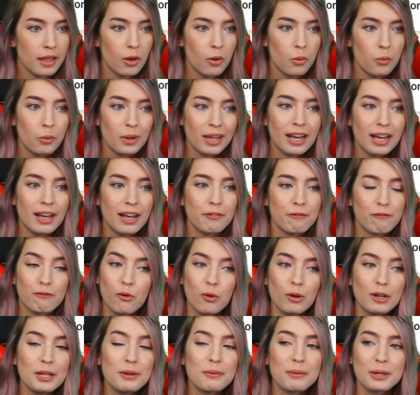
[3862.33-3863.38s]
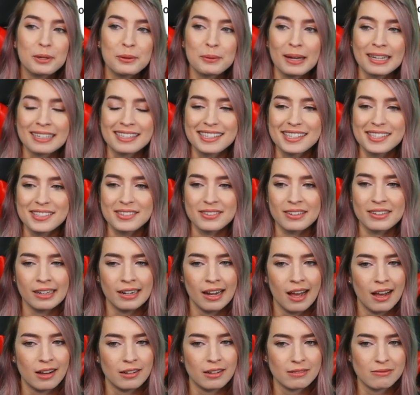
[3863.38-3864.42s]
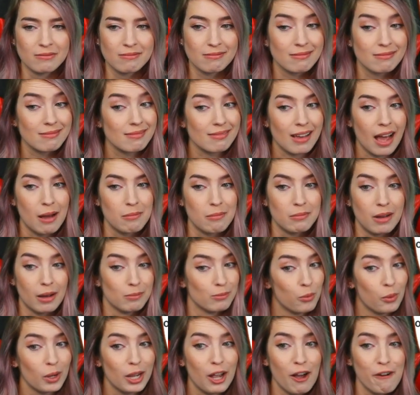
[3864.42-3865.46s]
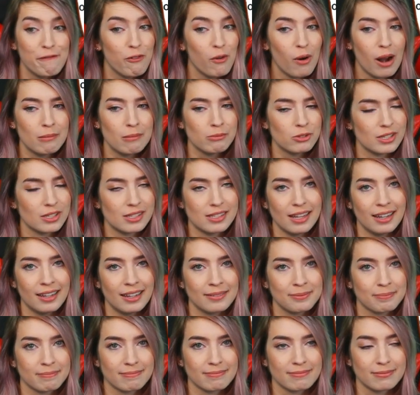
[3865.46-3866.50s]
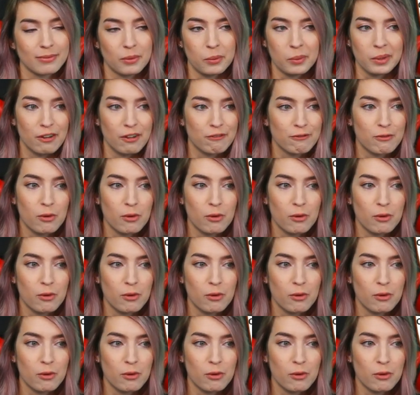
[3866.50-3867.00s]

got 40 requests right now. I'm just saying, we got 40